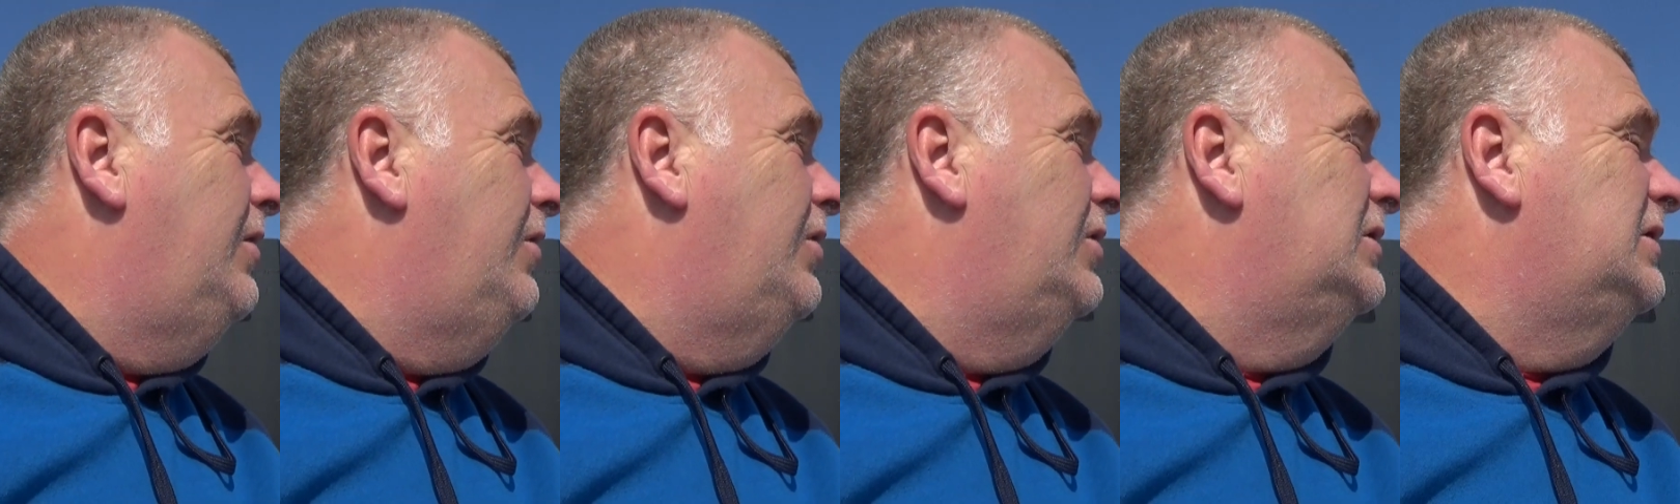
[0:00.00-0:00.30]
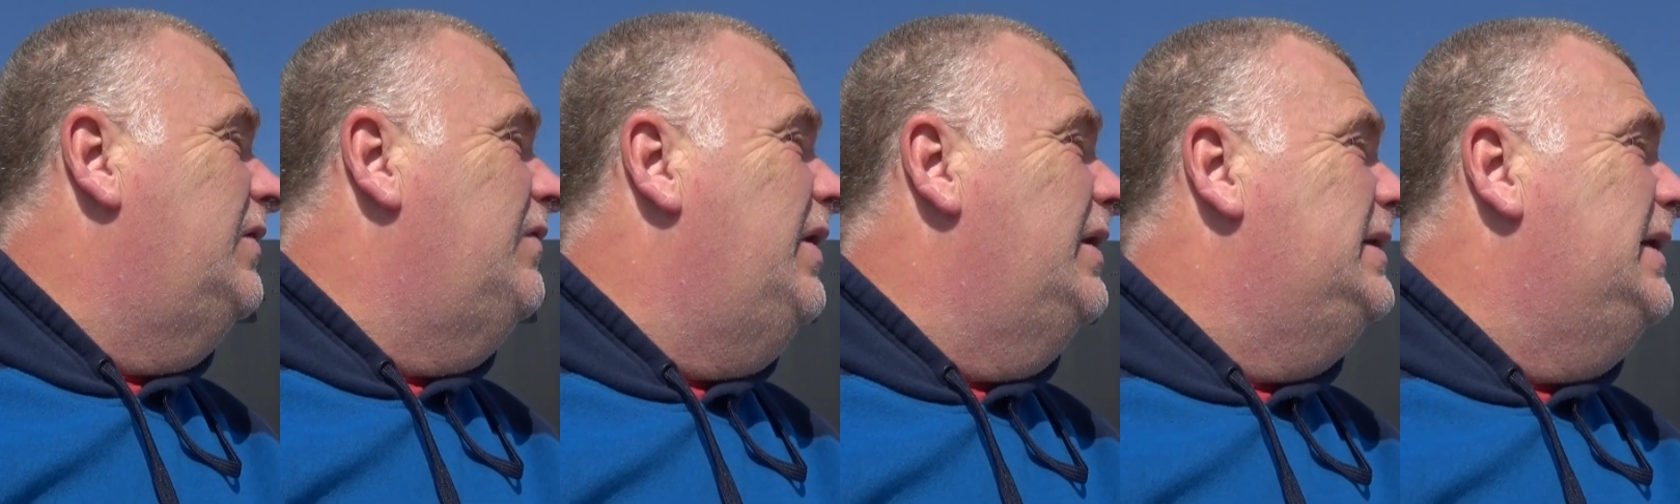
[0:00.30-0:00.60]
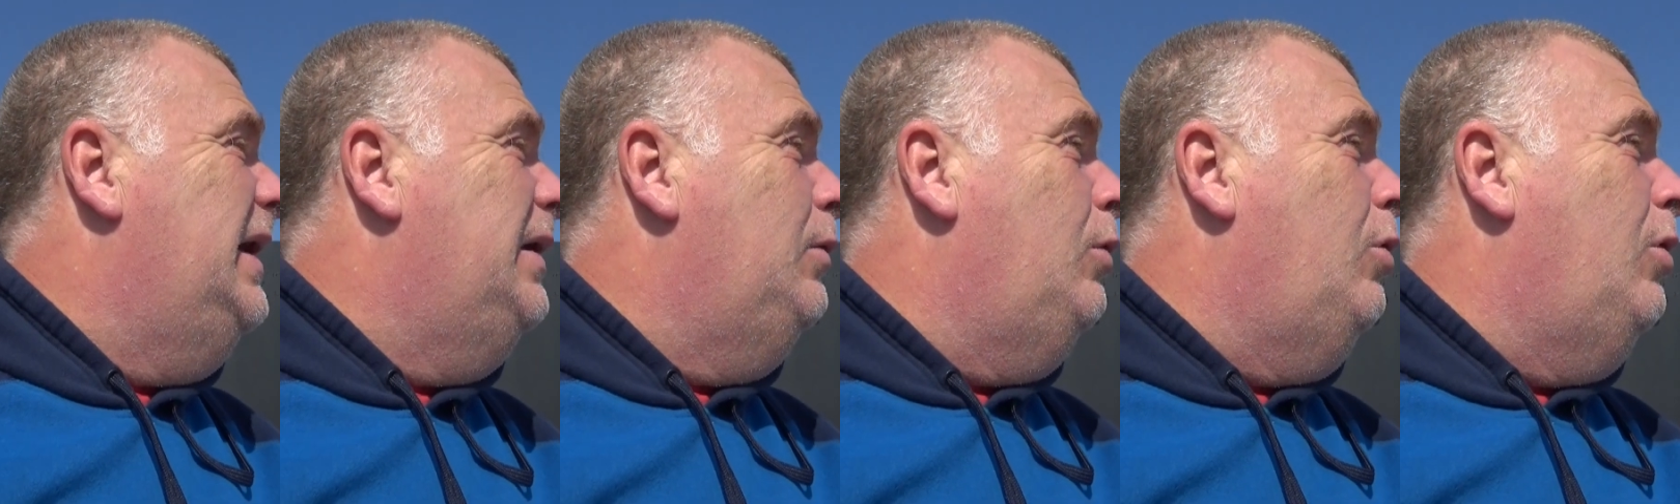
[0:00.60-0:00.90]
or something like
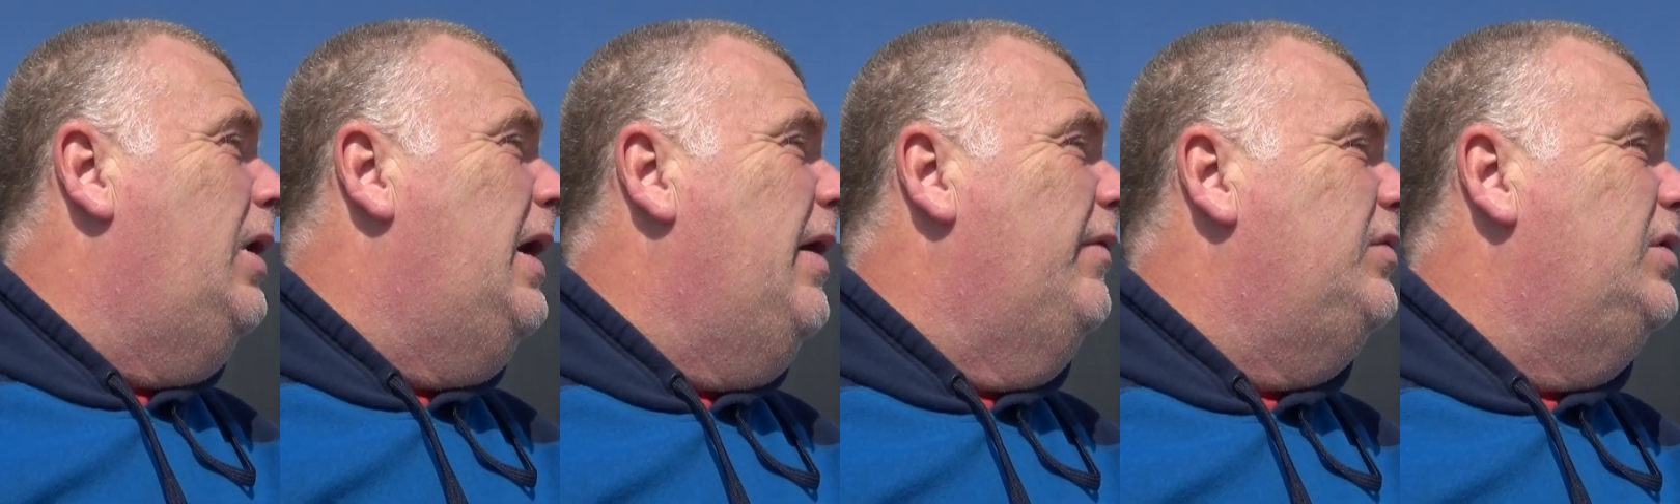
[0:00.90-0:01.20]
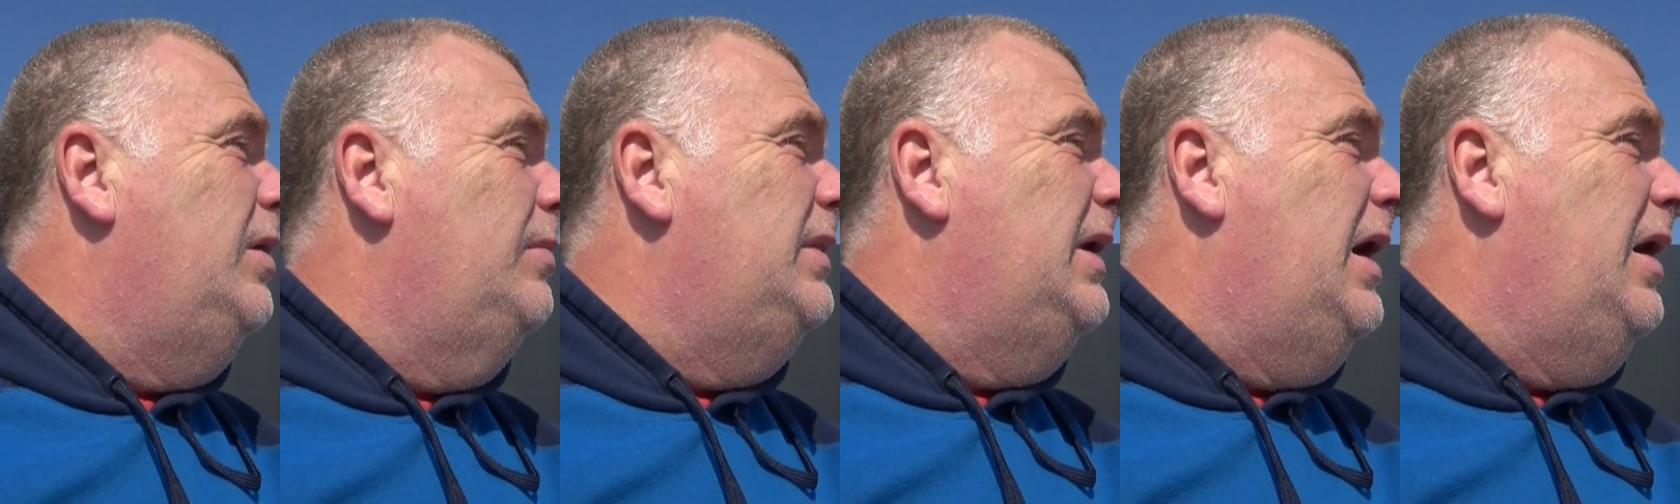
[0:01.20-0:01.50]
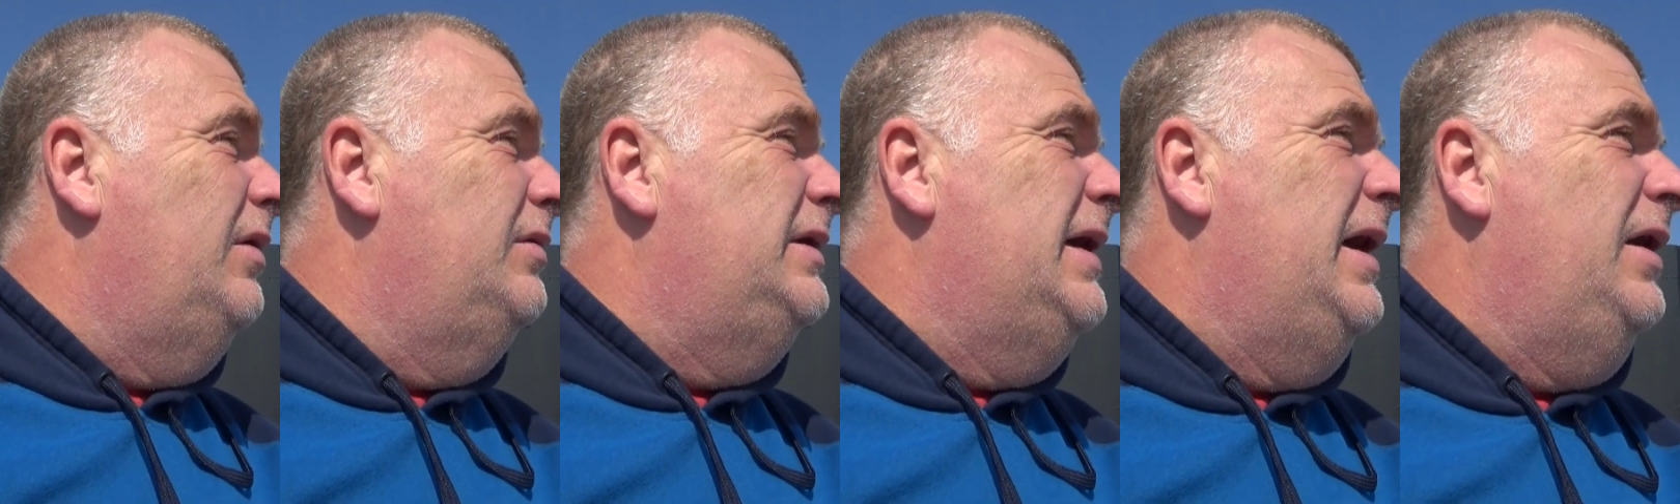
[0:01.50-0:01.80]
that, or I'll have to come
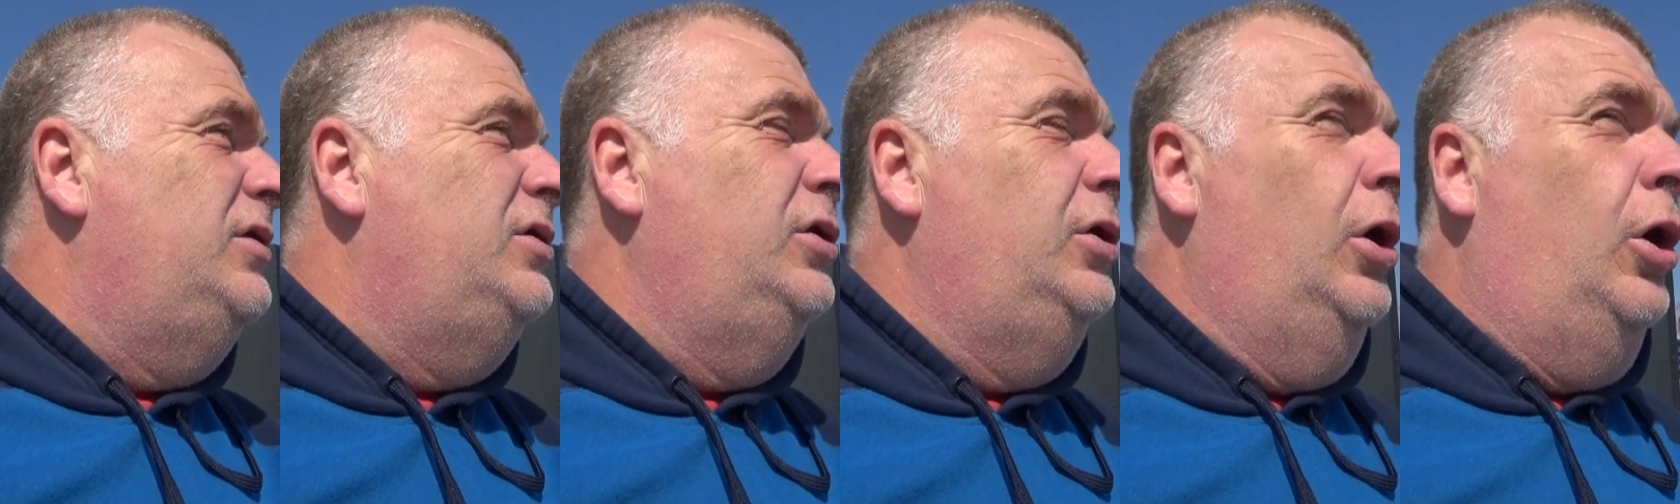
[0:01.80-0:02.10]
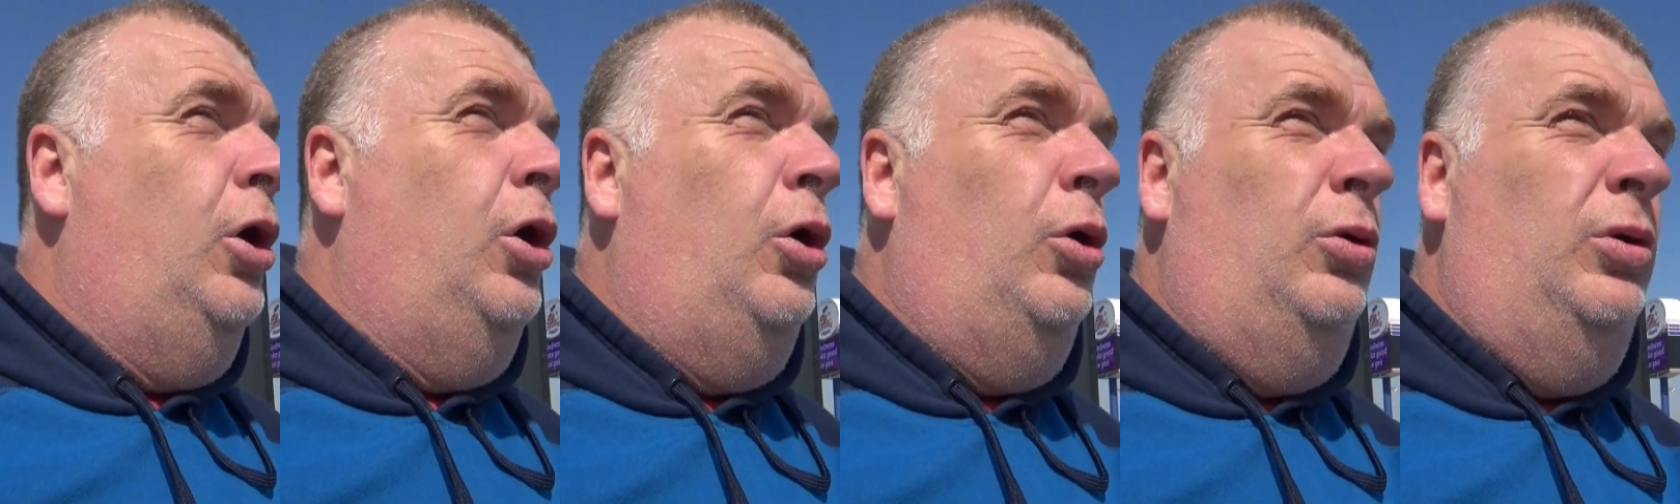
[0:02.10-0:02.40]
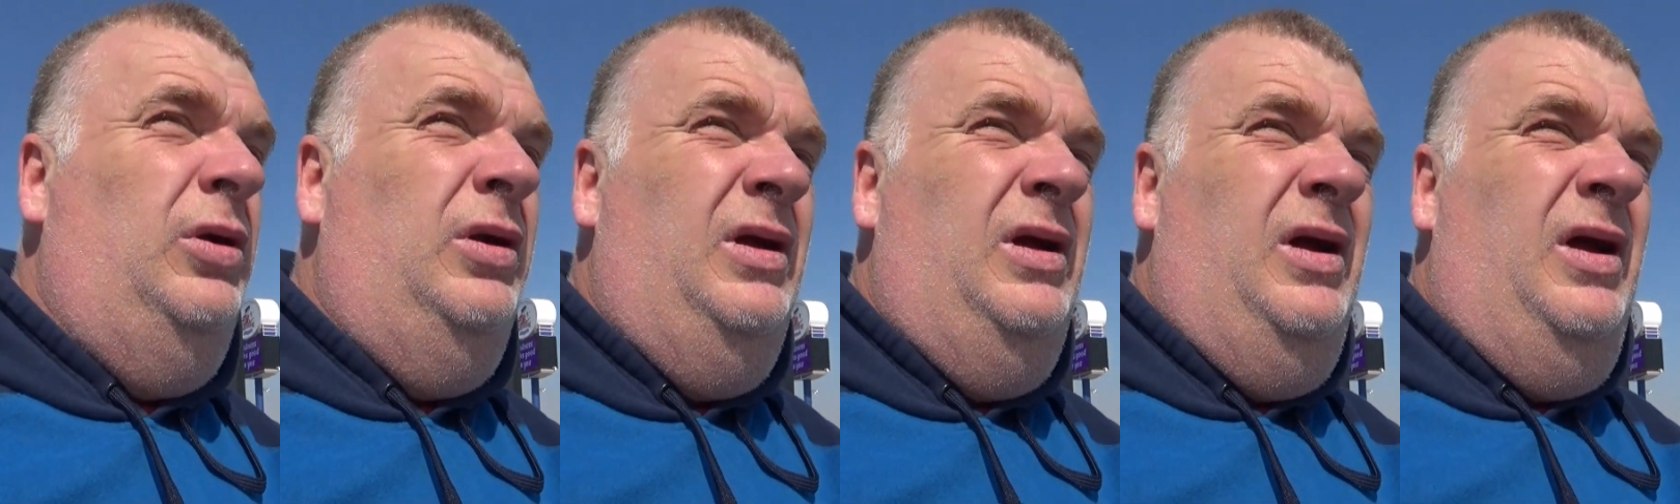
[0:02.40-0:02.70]
down and take it to
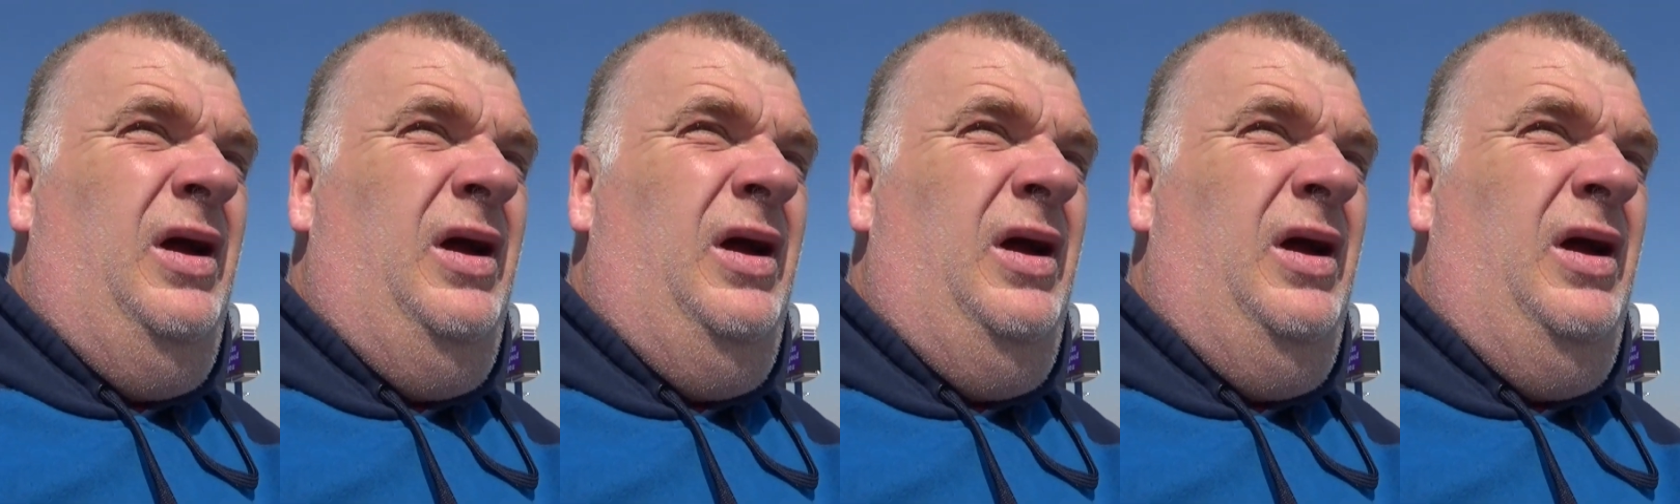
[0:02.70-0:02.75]
go.